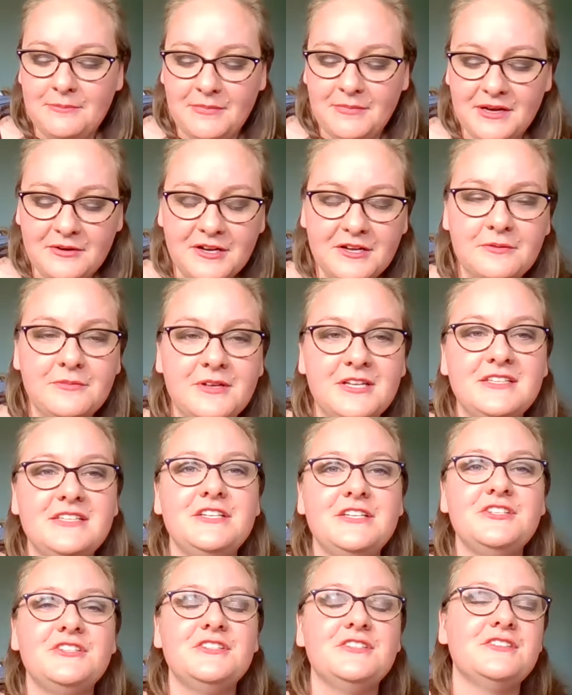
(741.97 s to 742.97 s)
my
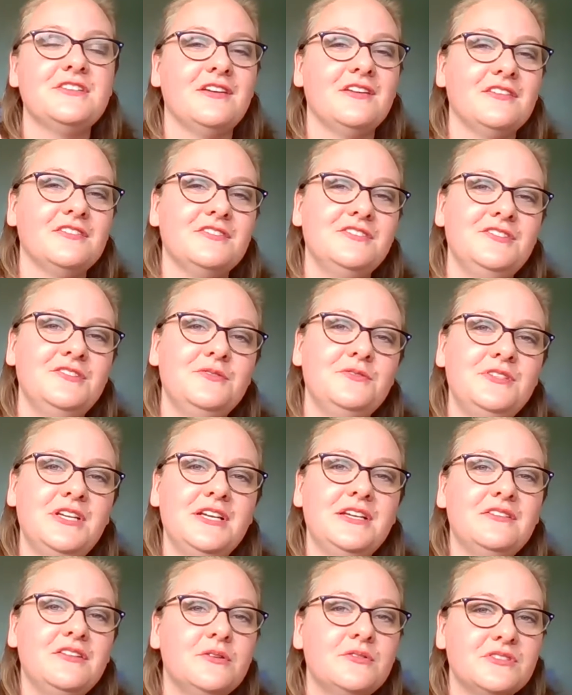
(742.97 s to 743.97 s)
recommendations are to
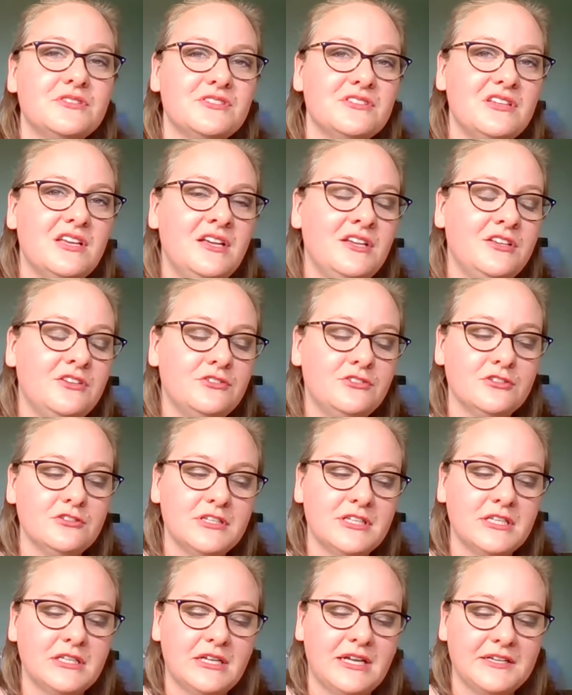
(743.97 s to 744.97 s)
take notes
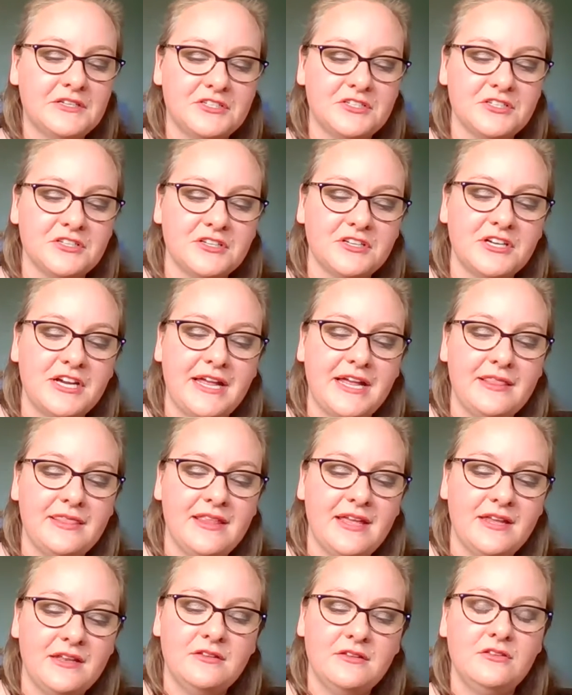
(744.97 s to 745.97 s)
during lecture, and
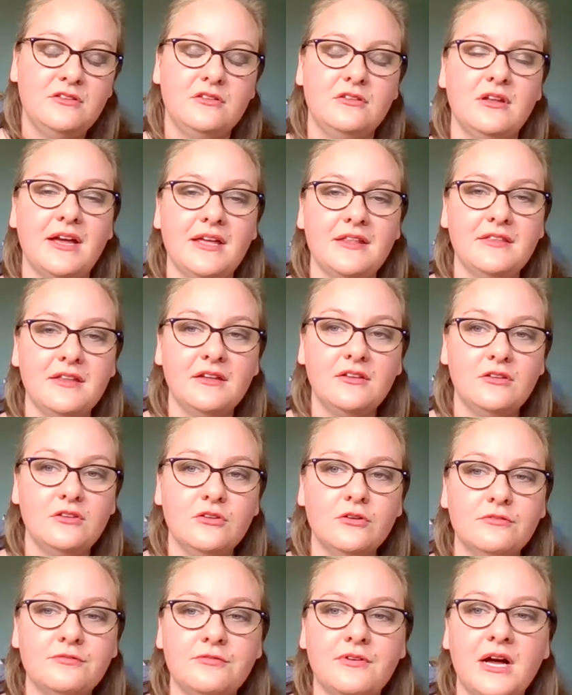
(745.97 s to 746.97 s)
then I think
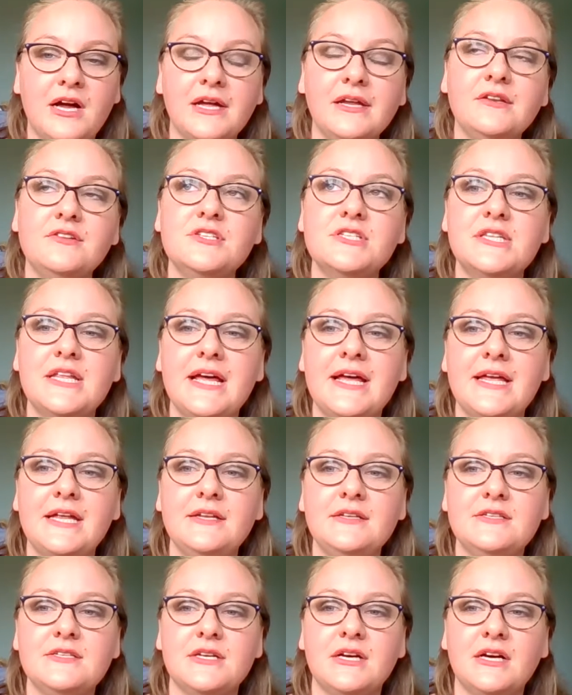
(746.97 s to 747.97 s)
you'll find
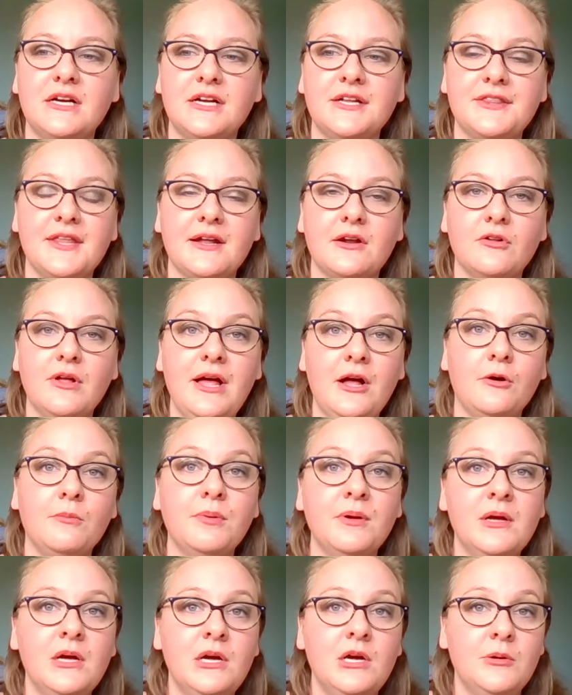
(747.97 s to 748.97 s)
that that'll
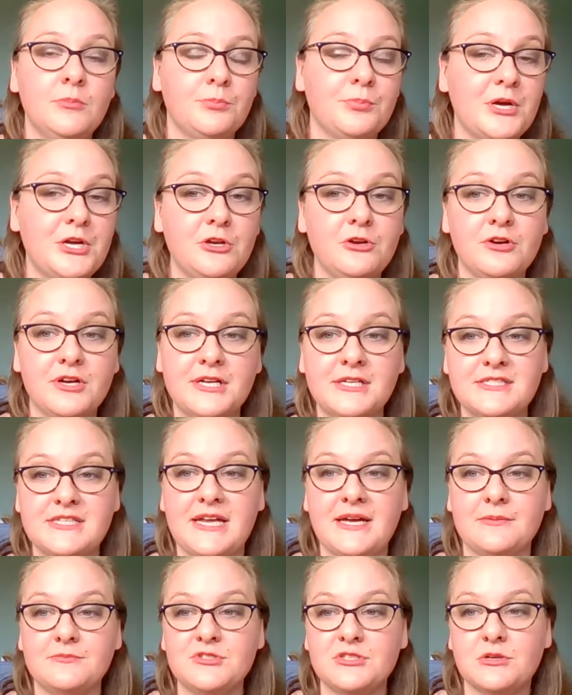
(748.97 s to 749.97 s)
help bring your
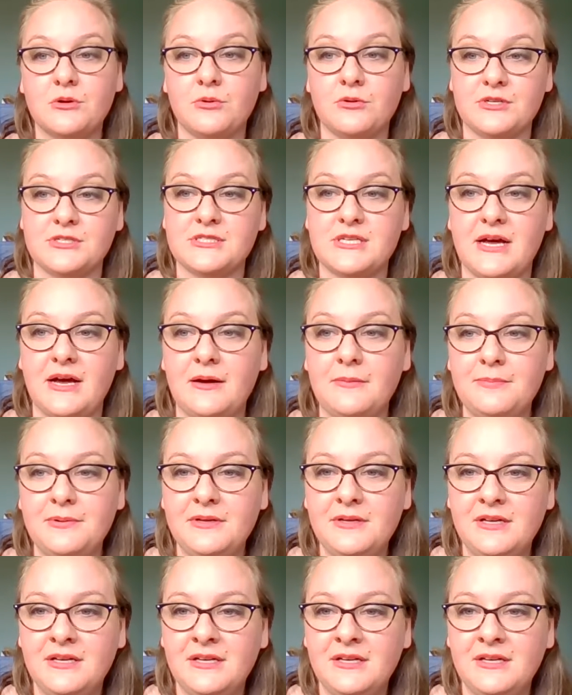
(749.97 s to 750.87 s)
exam scores up.